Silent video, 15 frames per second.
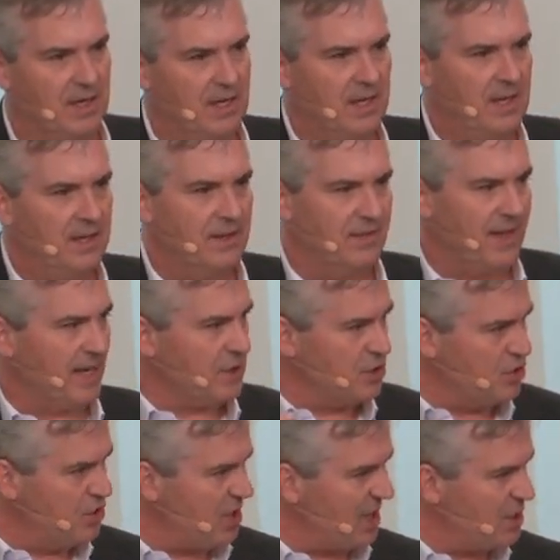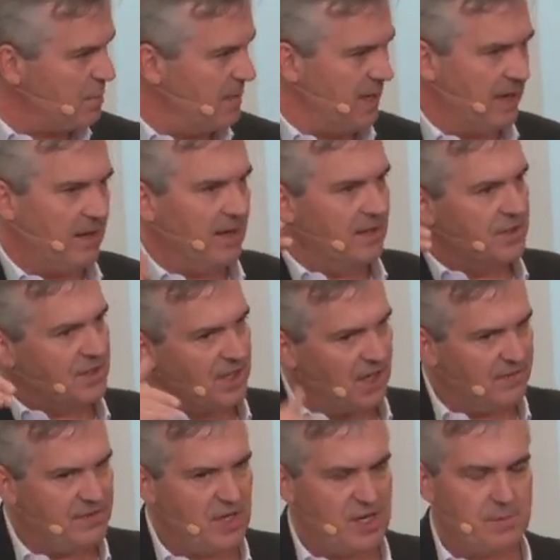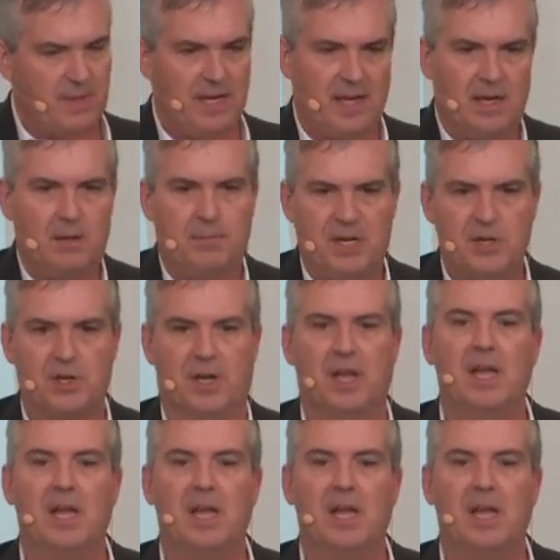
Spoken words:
that judgment, self-judgment, inhibition